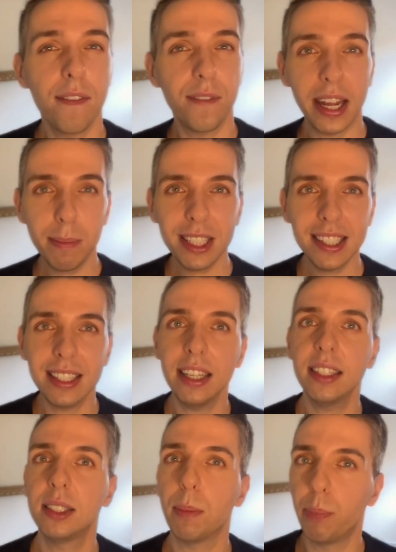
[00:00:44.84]
Vitamin C
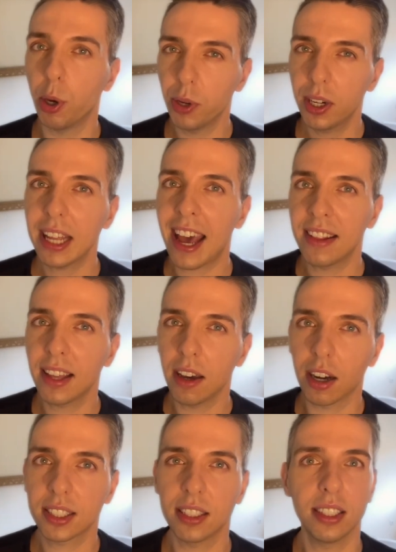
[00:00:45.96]
is a potent
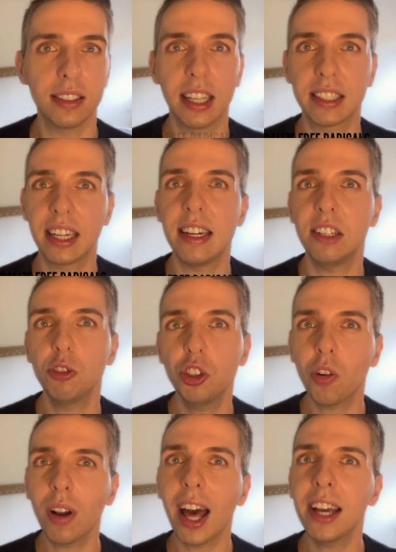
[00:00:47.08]
antioxidant that can
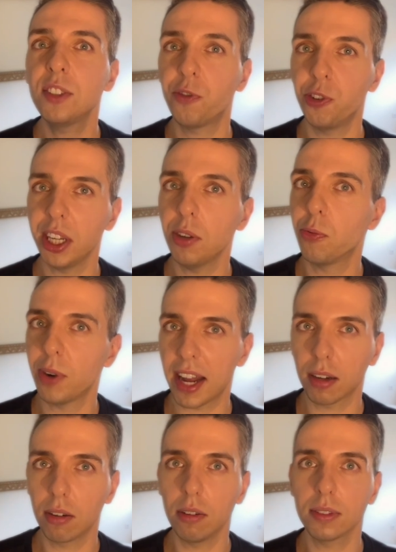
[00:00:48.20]
neutralize free
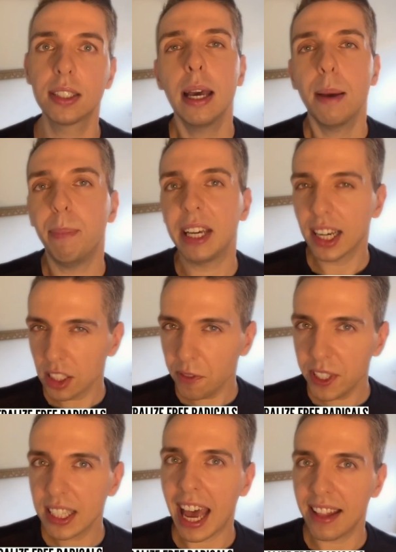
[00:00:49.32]
radicals. Because of
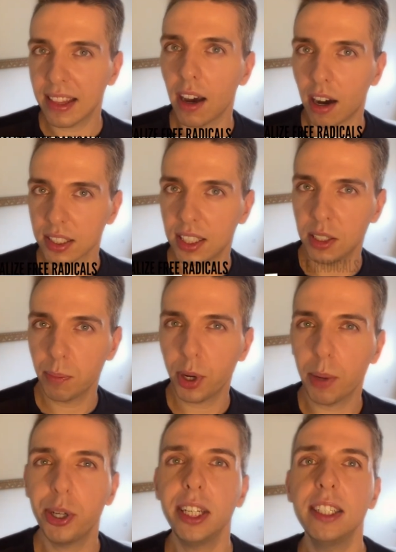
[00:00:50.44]
its antioxidant
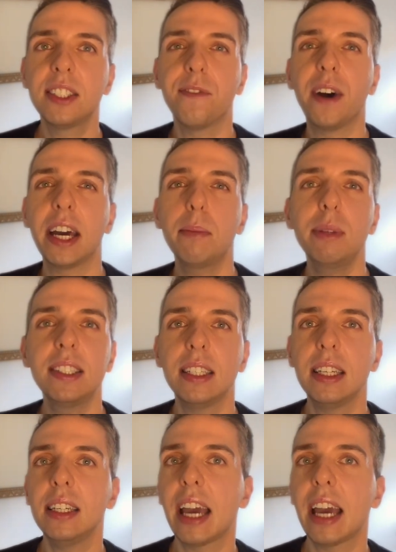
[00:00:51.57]
properties, vitamin C